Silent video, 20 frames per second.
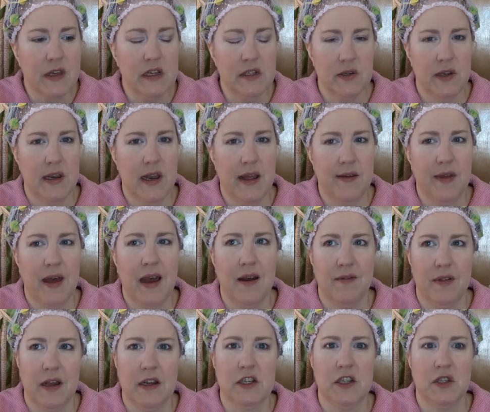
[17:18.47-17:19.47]
so I didn't have the
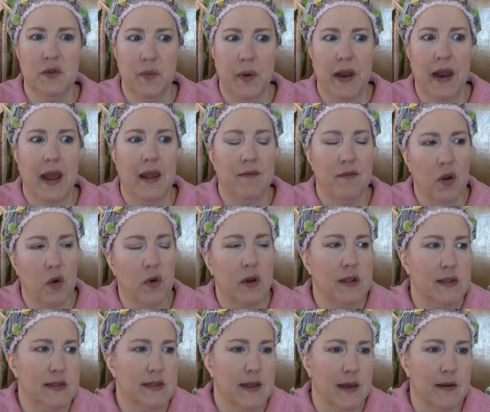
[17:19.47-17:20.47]
hot flashes, but I've
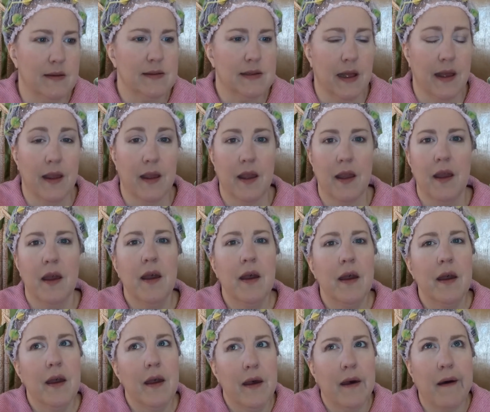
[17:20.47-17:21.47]
noticed things like
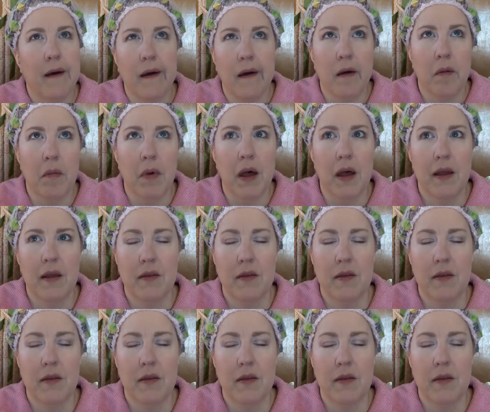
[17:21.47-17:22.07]
um,